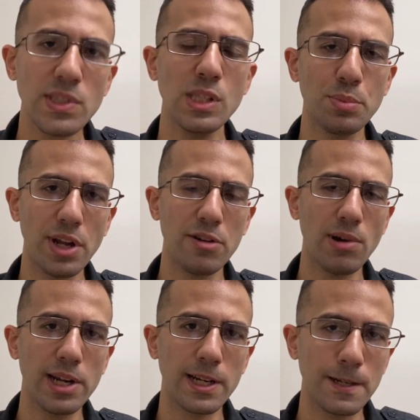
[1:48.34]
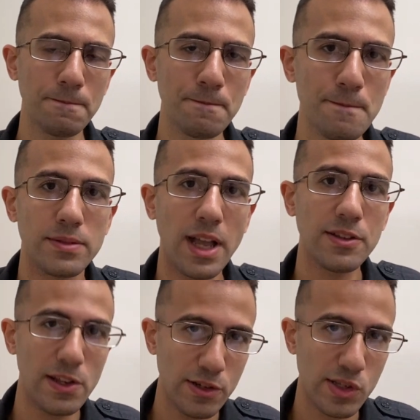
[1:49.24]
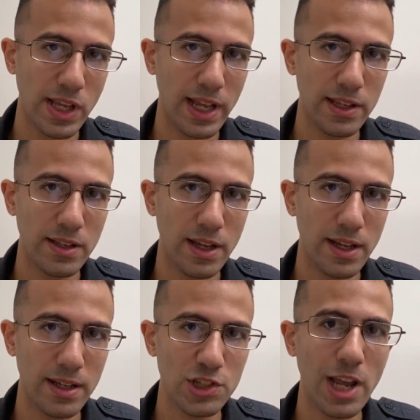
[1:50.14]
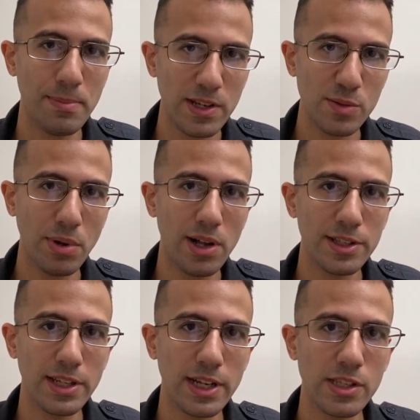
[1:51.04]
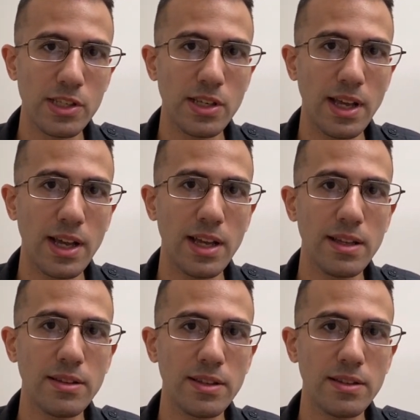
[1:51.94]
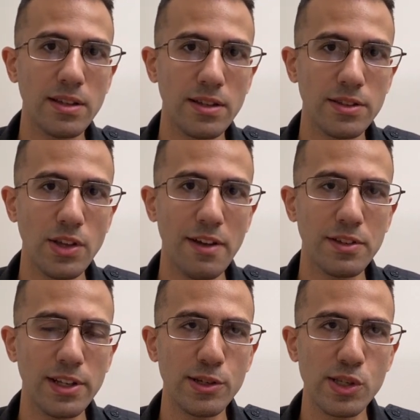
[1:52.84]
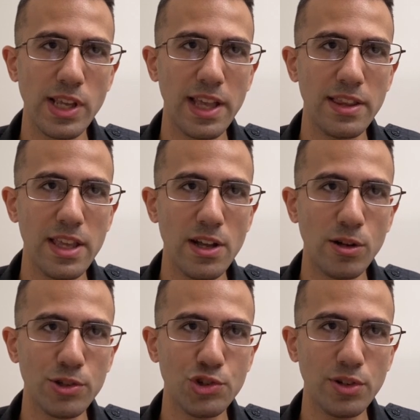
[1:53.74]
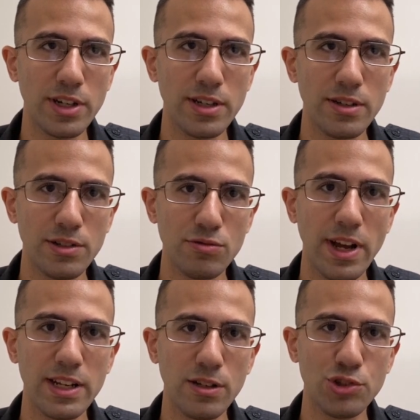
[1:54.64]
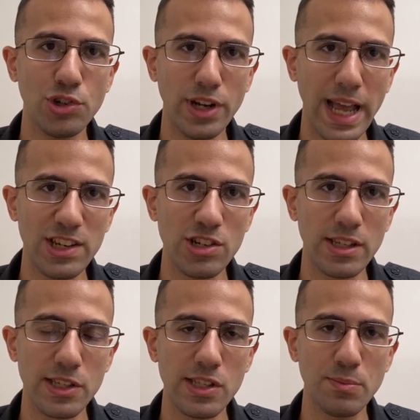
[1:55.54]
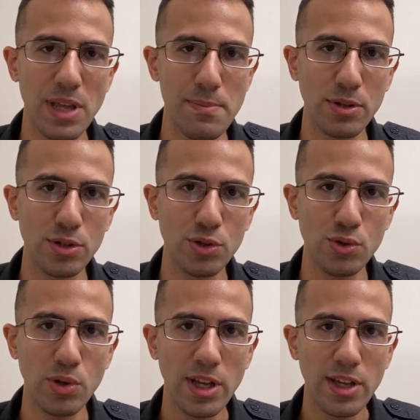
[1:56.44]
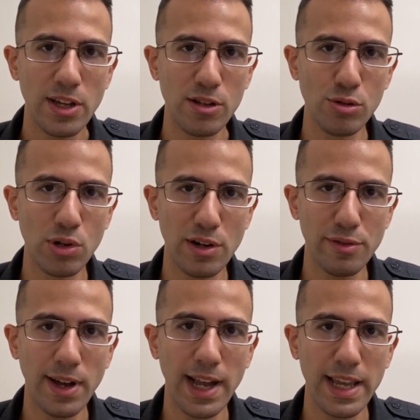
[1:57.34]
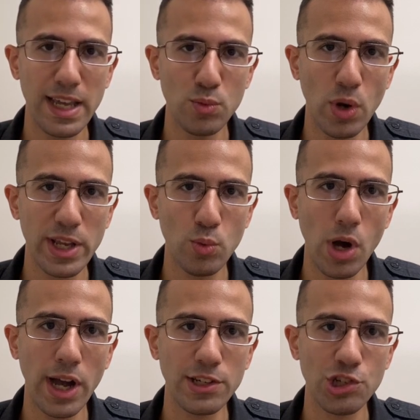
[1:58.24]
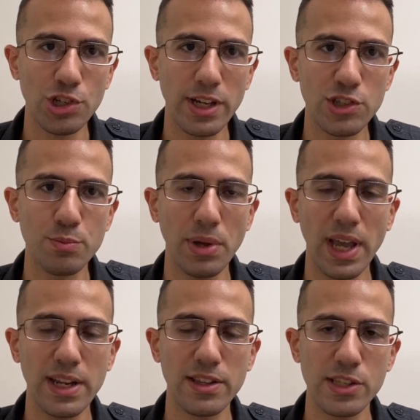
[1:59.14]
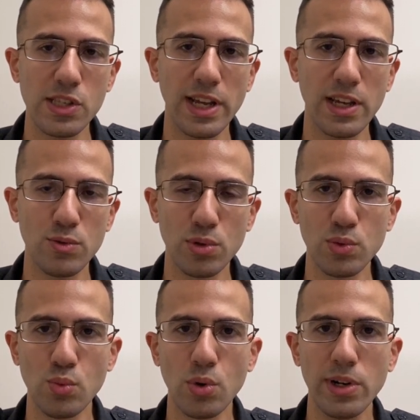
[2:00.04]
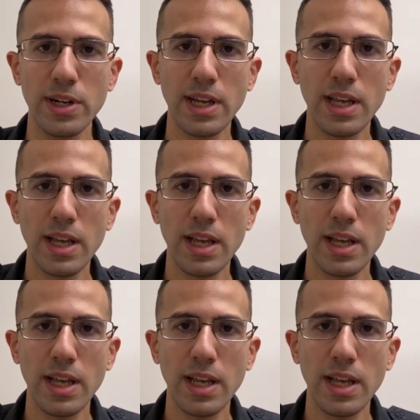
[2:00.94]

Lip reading: It's pretty ironic. Now, to understand Japanese politics, you have to understand the ultra-right, ultra-nationalists, the people who glorify and whitewash Japan in the Second World War.